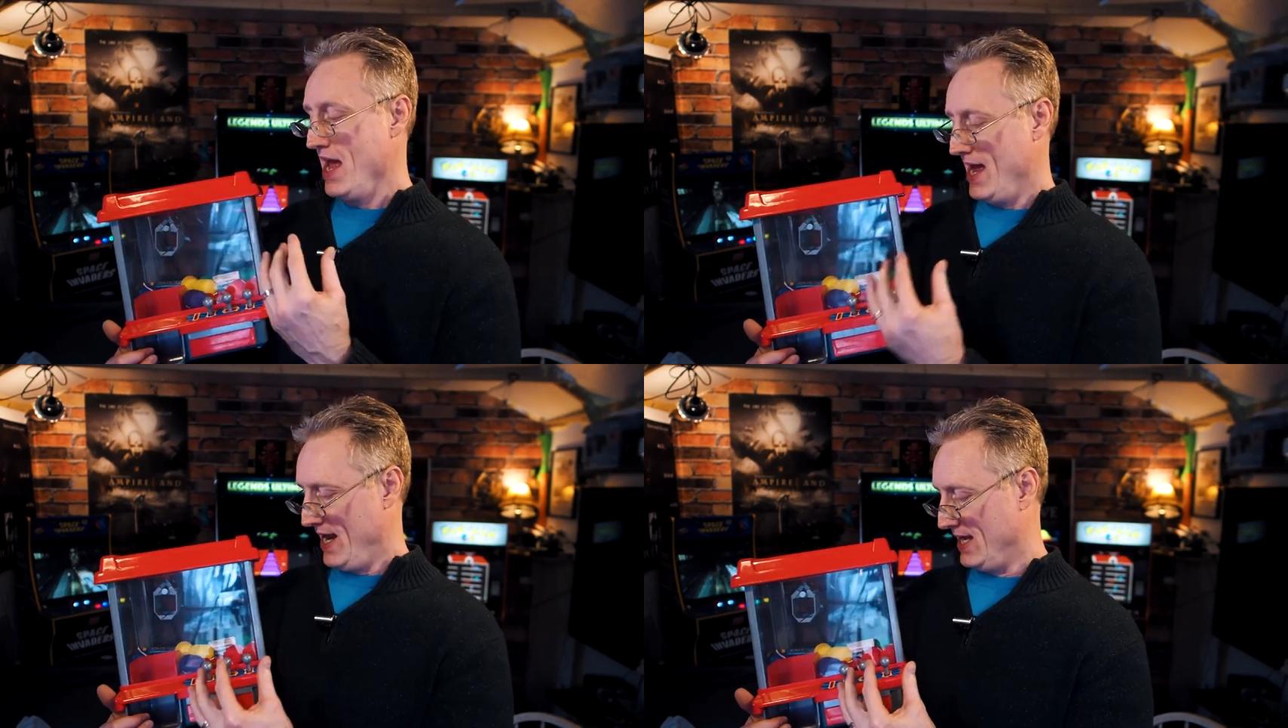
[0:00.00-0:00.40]

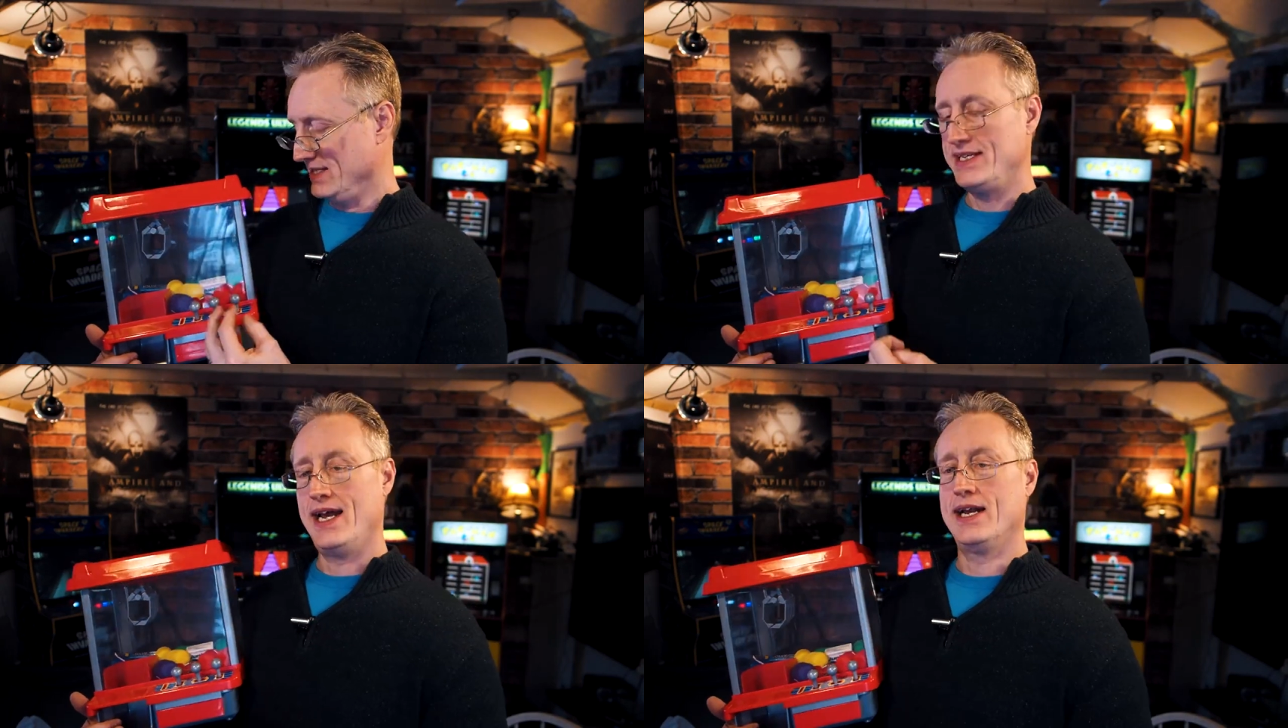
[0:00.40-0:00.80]
It
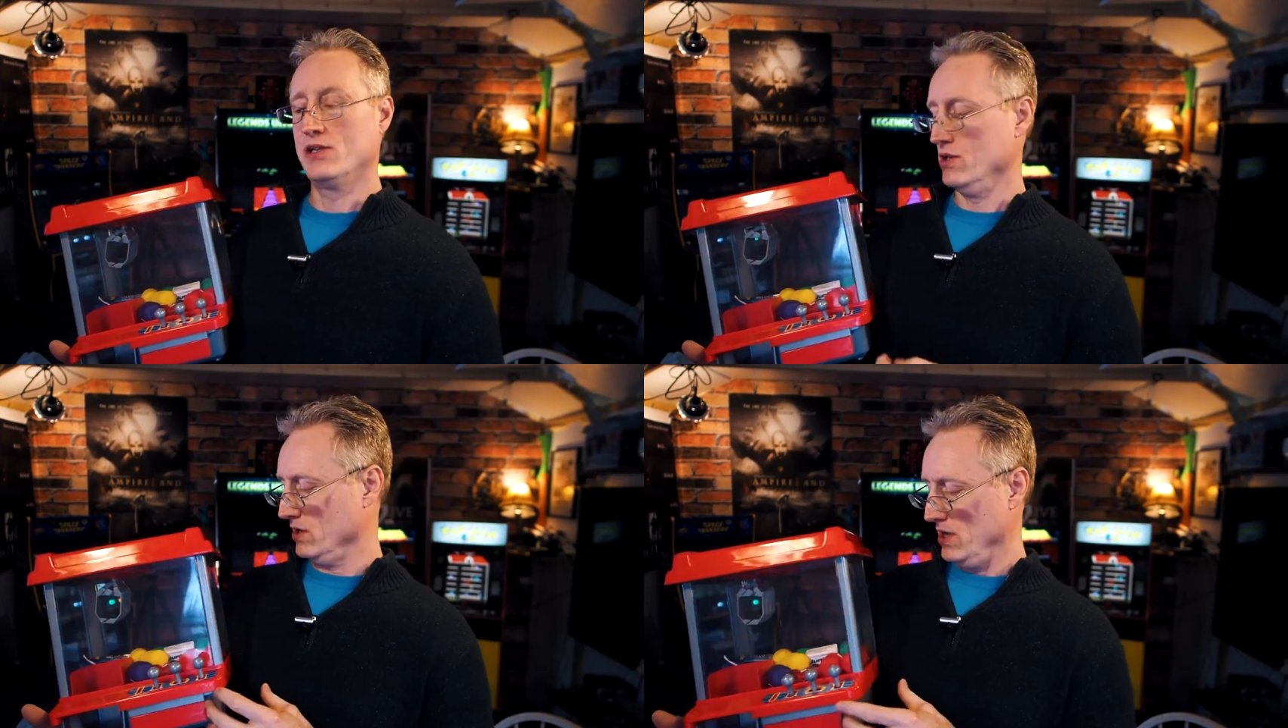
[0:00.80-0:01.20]
has 10
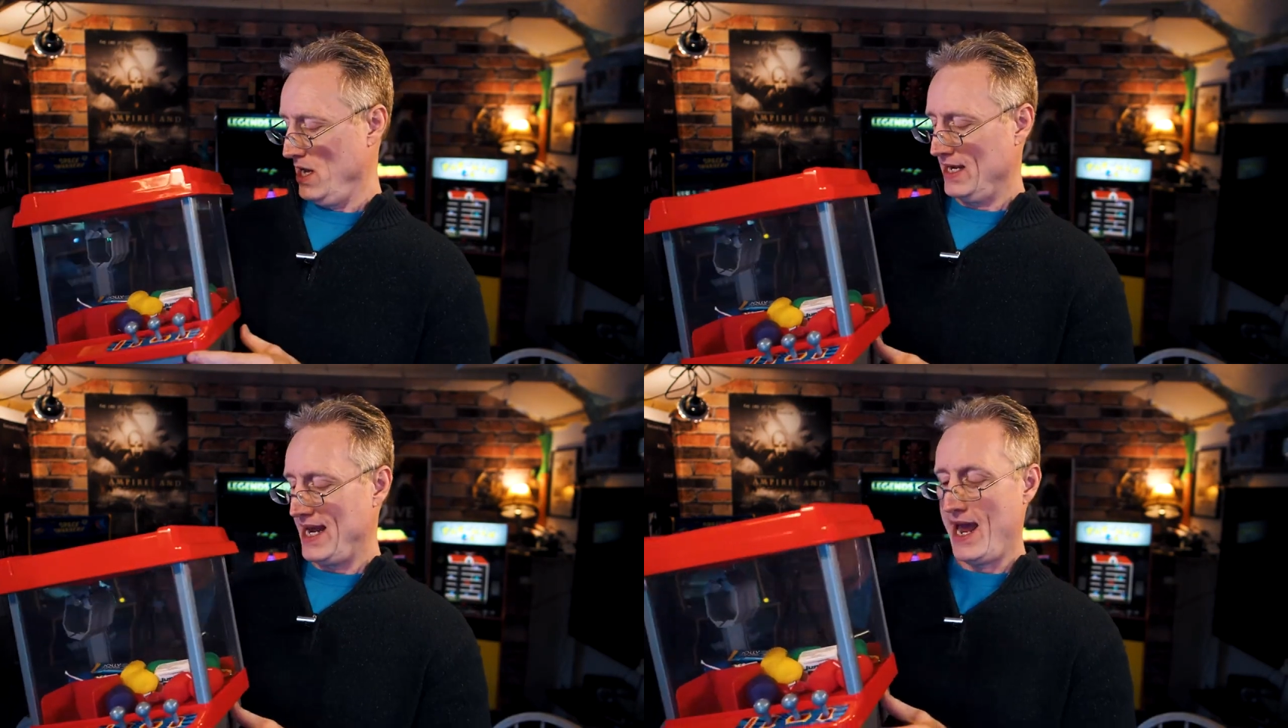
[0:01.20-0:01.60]
little
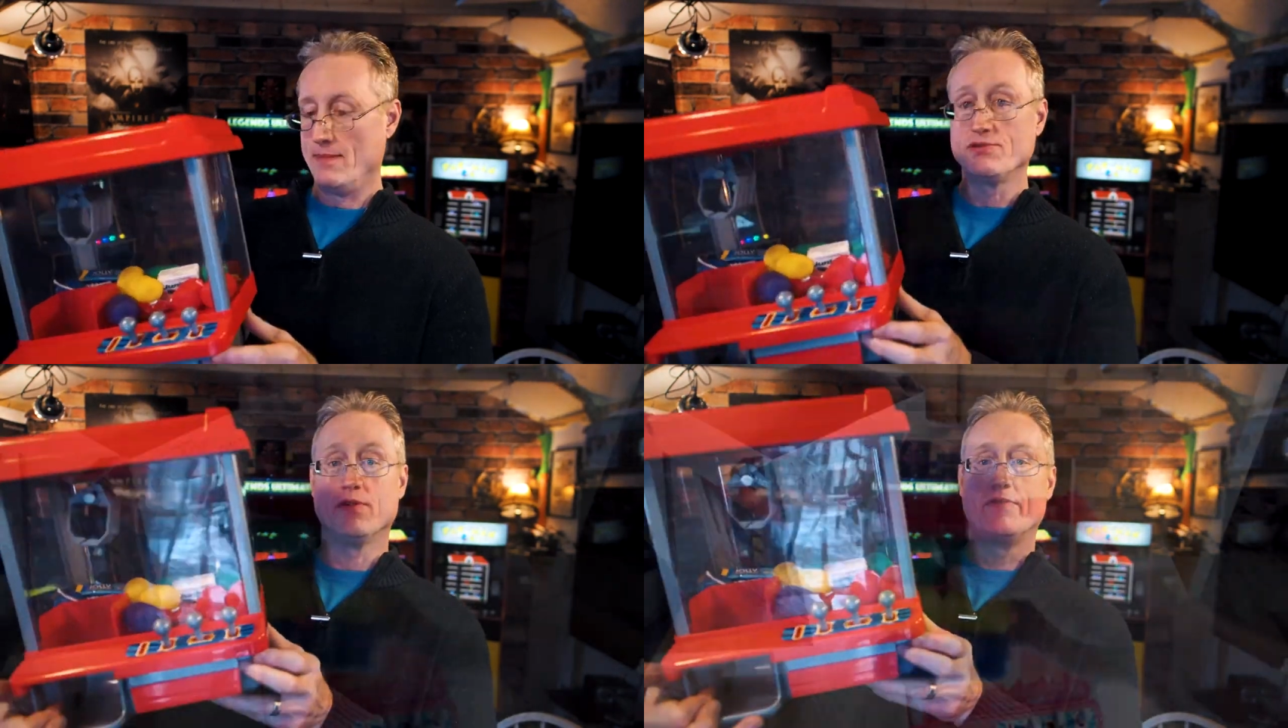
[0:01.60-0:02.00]
capsule